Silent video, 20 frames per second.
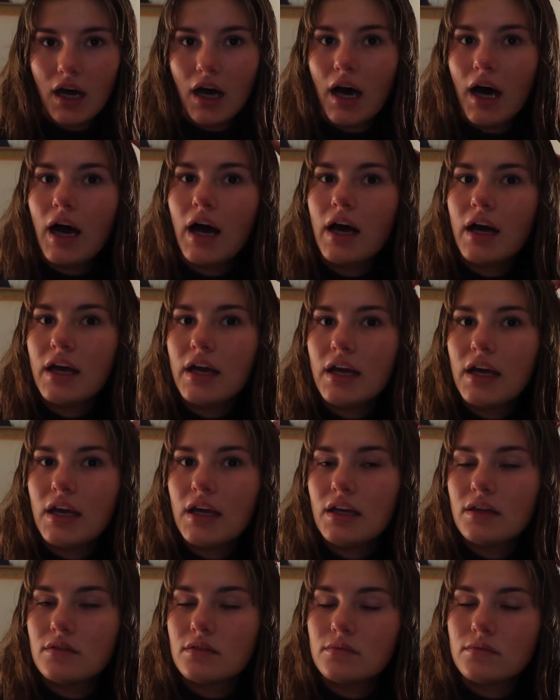
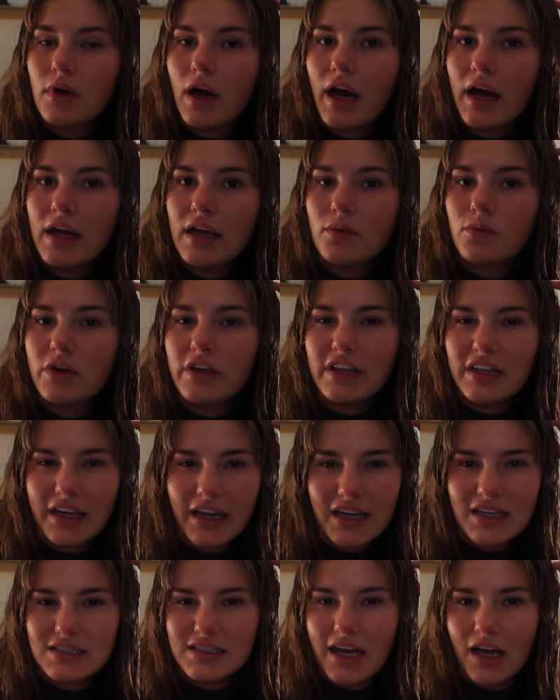I really
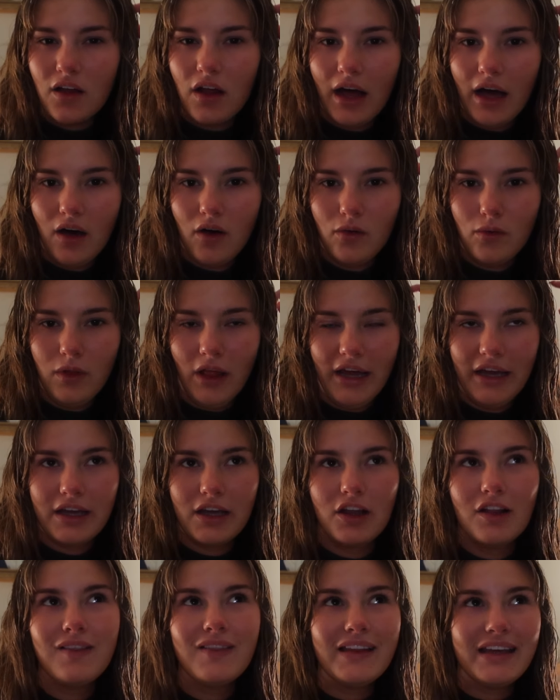can't tell how, like,
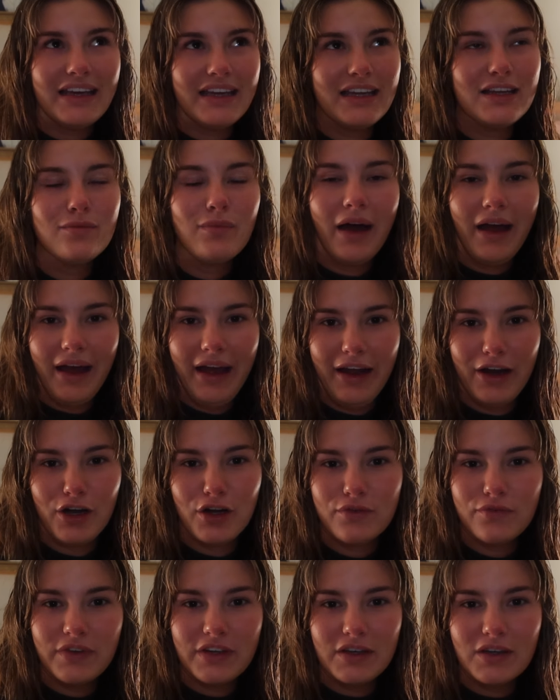clean my
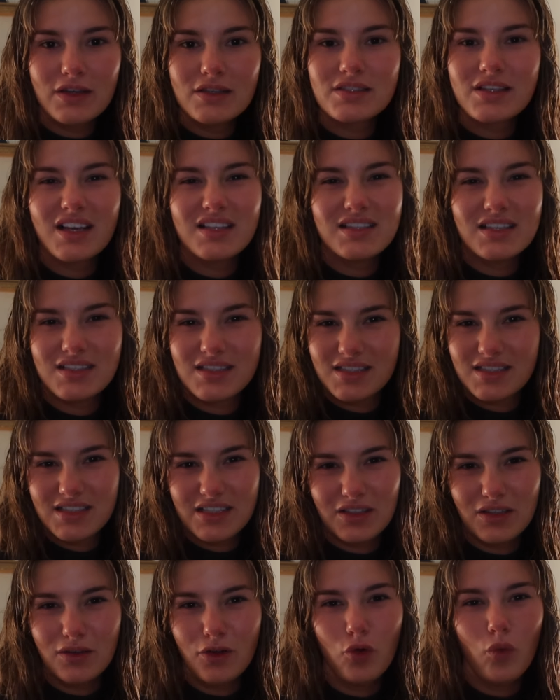hair feels because it's
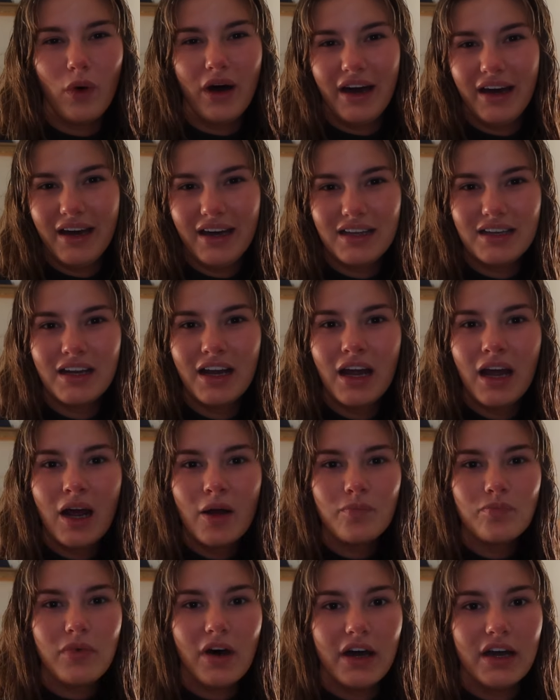still wet,
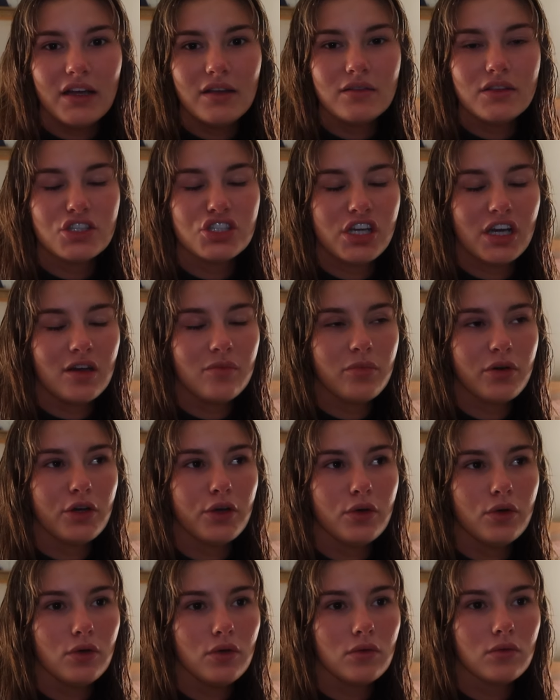but the
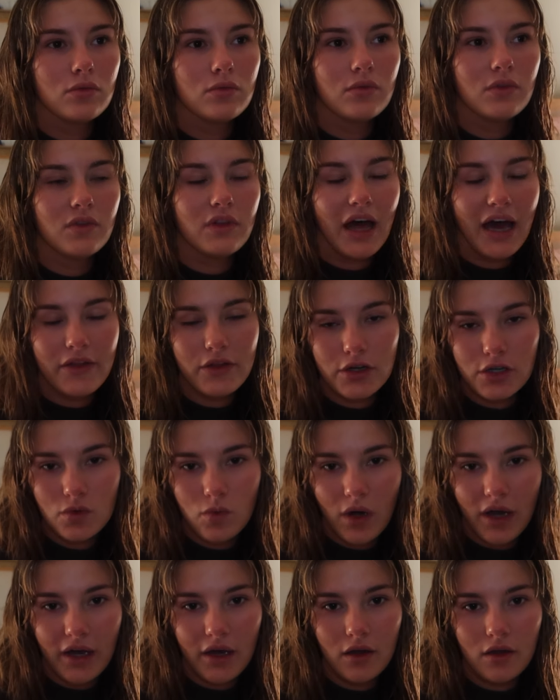shampoo lathered
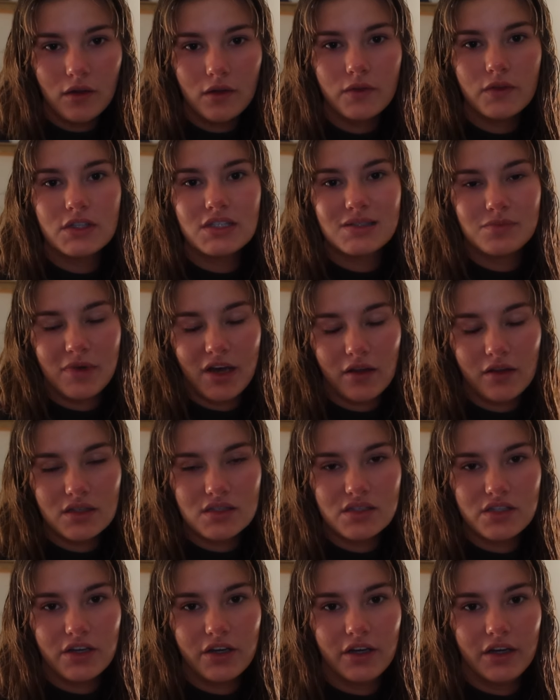well. The smell
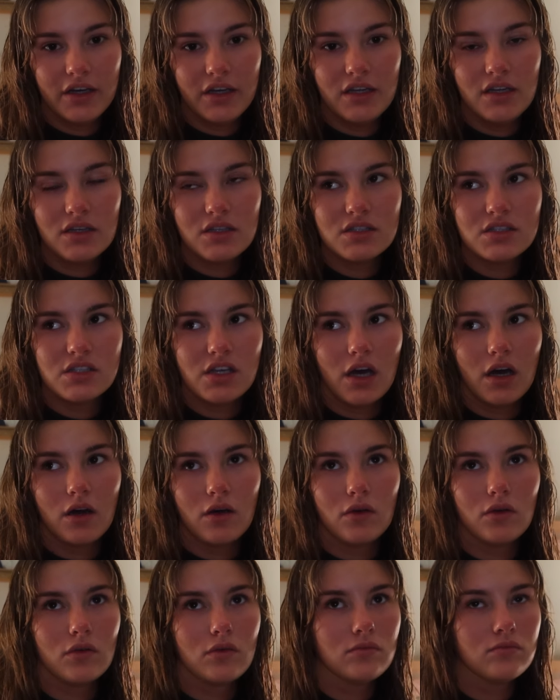is good,
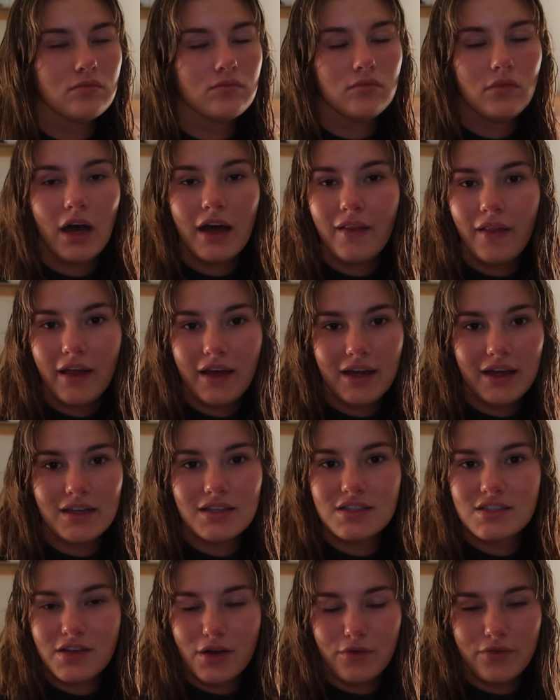so I like
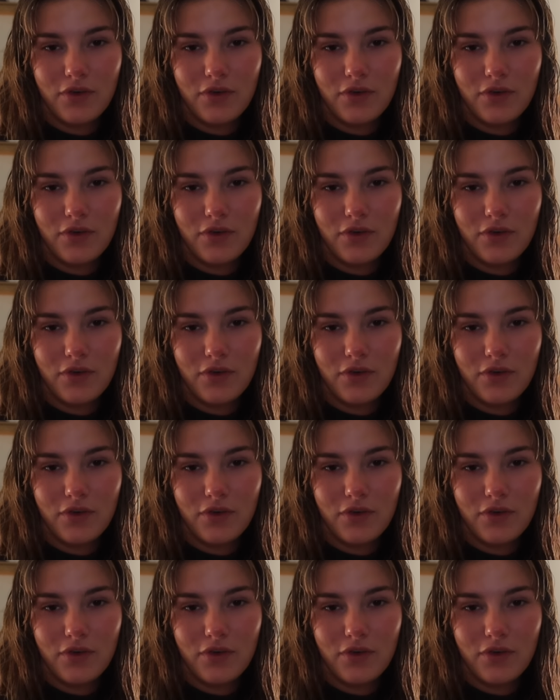it so